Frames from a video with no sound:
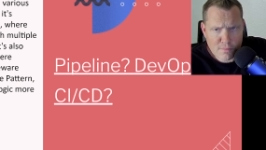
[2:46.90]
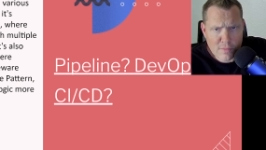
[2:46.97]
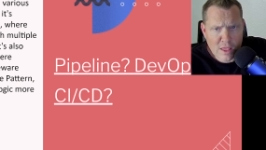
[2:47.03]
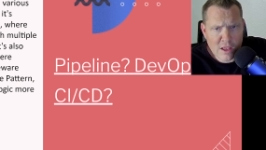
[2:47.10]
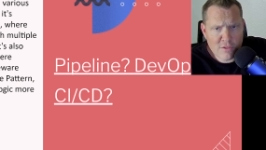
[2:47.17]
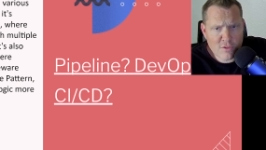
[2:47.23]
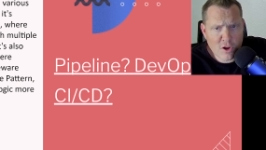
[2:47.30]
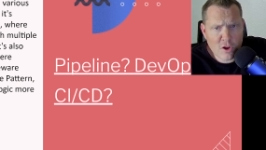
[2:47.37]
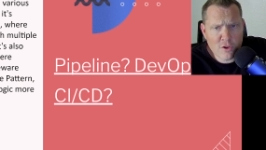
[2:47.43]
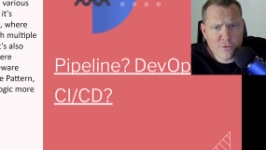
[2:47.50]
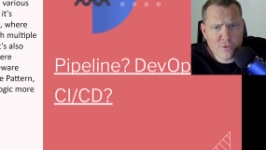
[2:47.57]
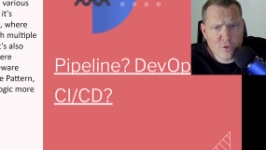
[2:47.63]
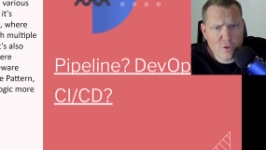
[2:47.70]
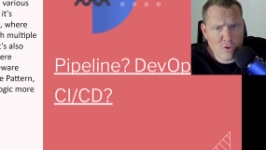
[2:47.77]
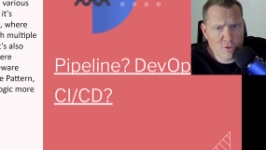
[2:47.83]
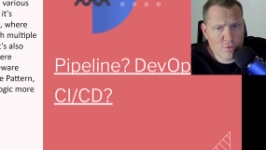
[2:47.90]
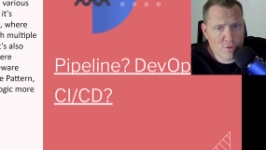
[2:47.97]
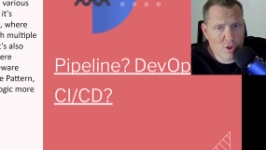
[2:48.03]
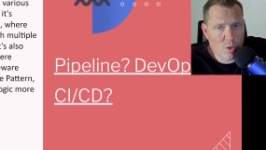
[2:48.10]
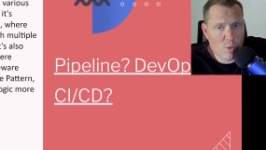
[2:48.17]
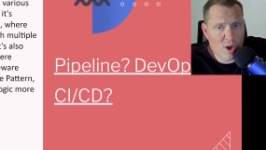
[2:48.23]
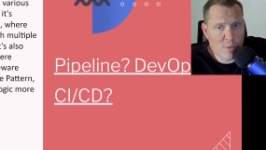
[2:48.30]
It's also useful
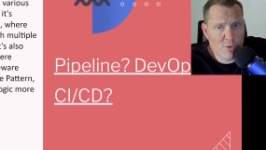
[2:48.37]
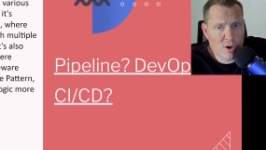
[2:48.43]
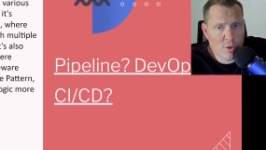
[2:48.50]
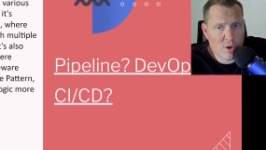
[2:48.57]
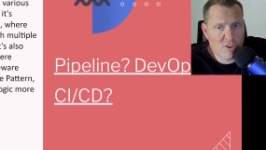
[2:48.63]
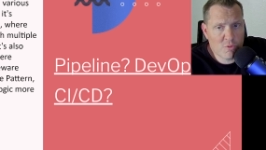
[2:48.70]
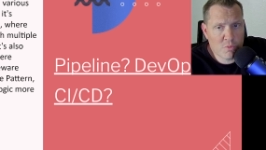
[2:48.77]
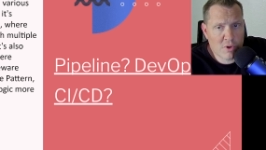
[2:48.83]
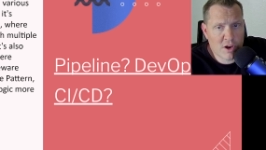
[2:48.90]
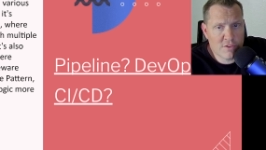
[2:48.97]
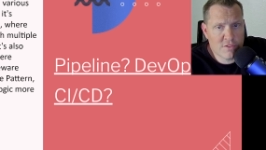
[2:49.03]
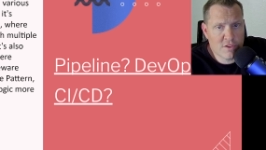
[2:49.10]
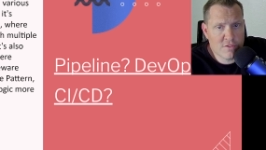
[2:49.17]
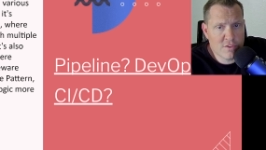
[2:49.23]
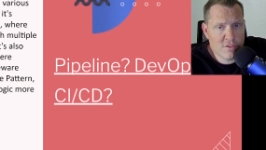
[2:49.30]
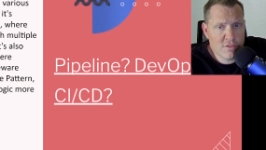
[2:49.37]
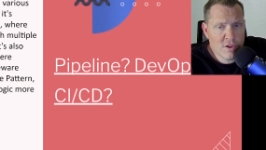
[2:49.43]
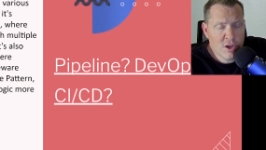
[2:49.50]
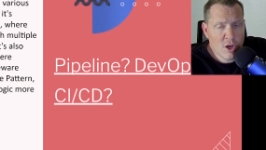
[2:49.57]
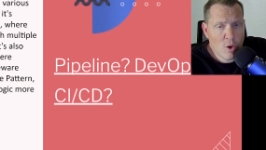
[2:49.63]
in web request processes,